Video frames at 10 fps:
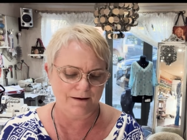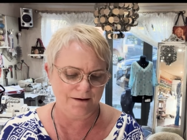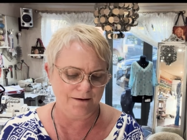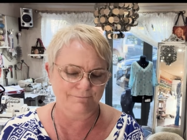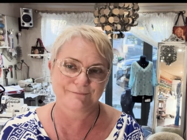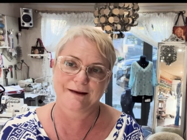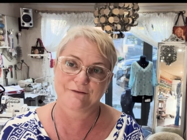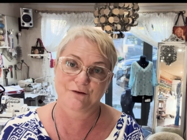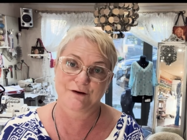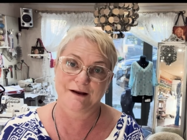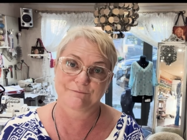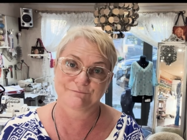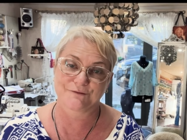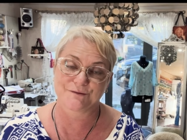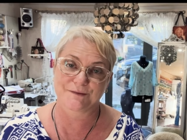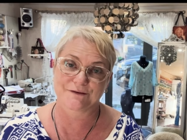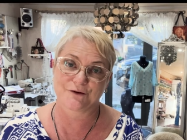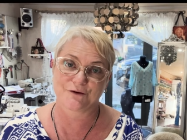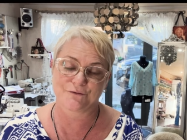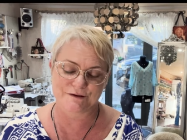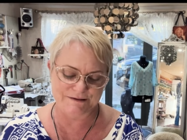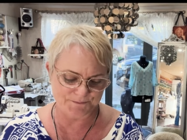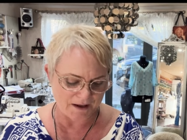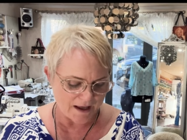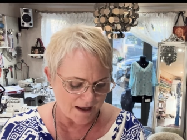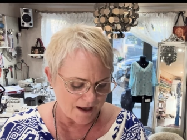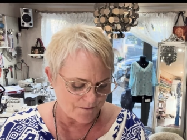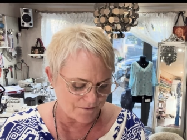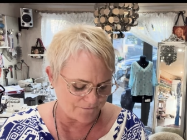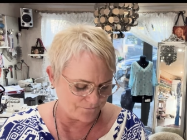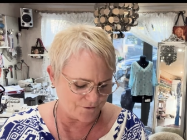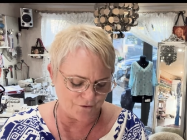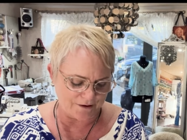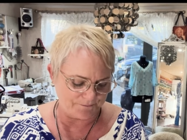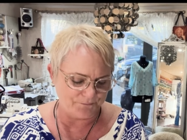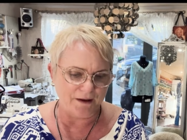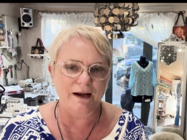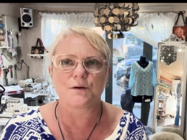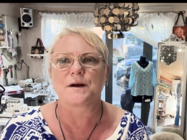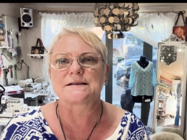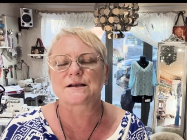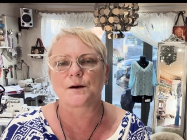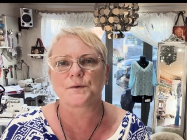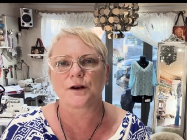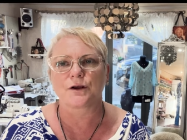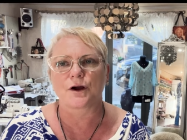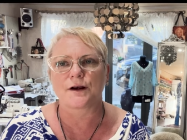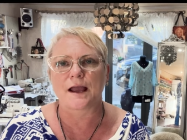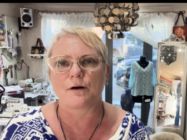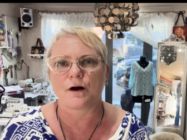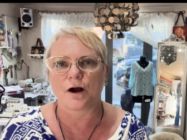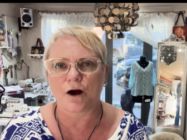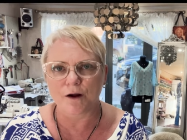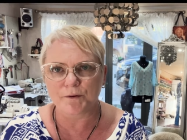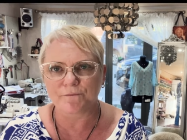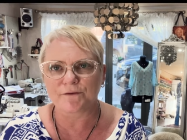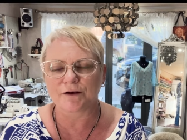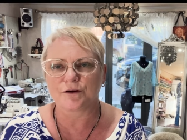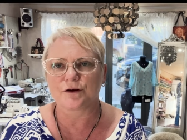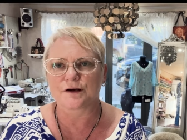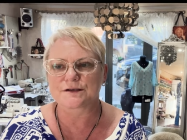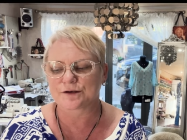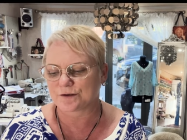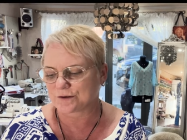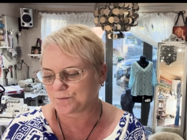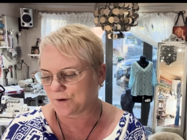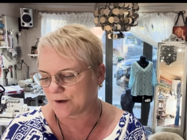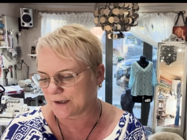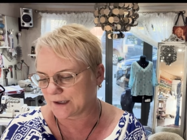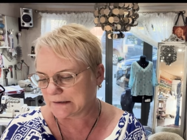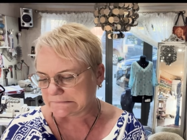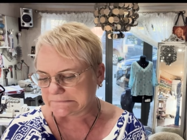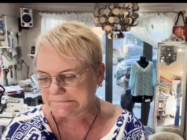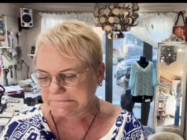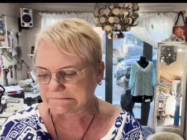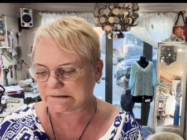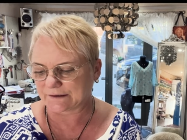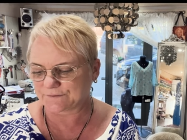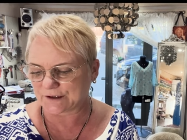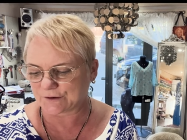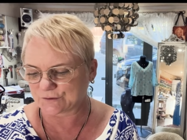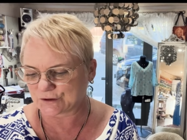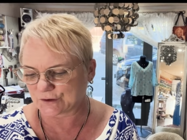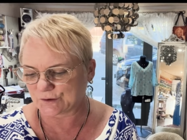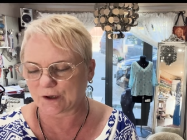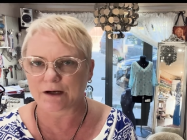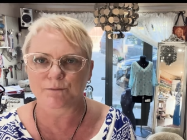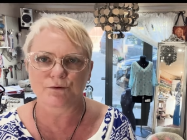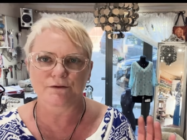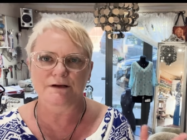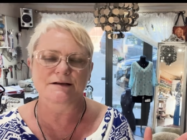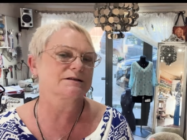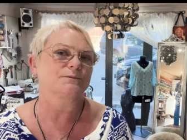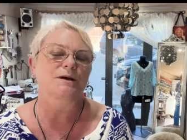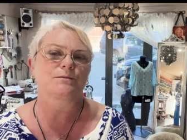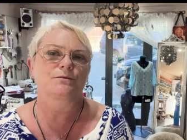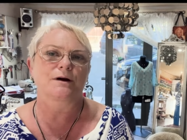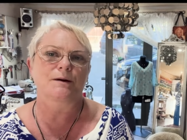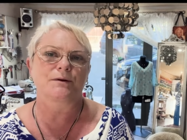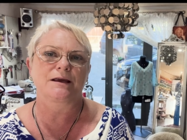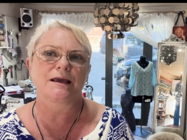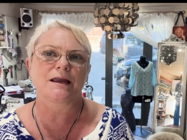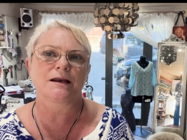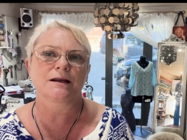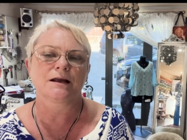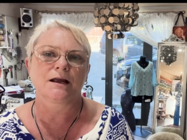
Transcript: Yep, that's her now. She must have heard her voice. Her name. Anyway, so I'm going to go now. I hope I've done you guys good by what I've told you. I'm going to put the list of people up again